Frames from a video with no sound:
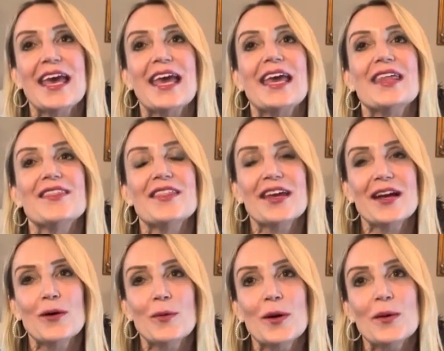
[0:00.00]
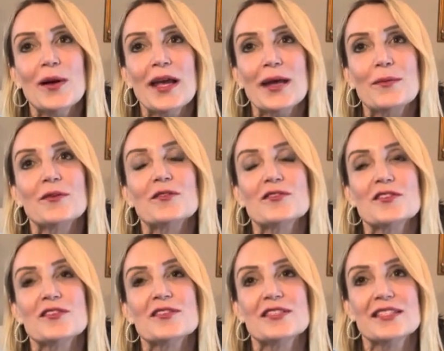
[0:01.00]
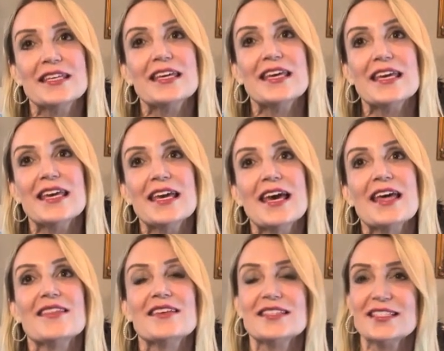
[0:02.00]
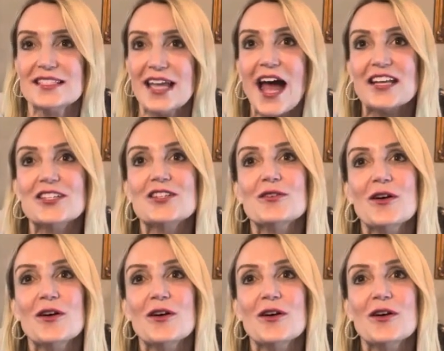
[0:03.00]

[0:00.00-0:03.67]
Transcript: And there we were able to see the statue